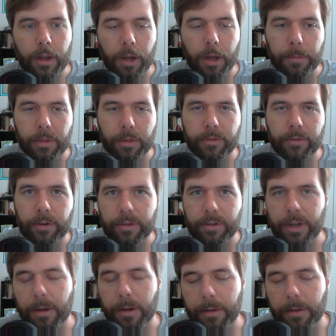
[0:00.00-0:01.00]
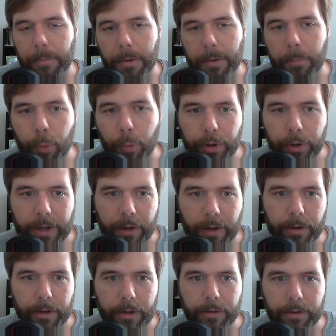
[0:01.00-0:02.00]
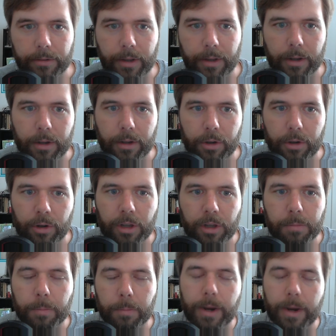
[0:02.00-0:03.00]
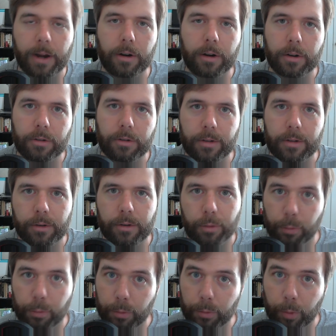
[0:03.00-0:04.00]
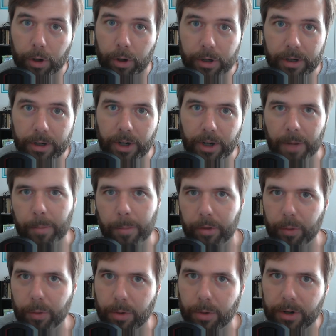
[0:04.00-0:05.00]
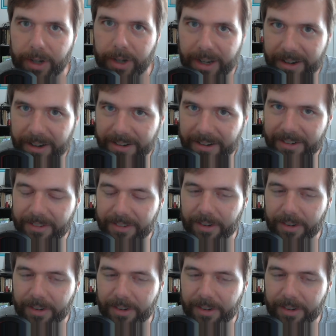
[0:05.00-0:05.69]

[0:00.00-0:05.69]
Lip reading: So the first thing I'm going to point out is that you need to prepare to do work. You have to put the work in.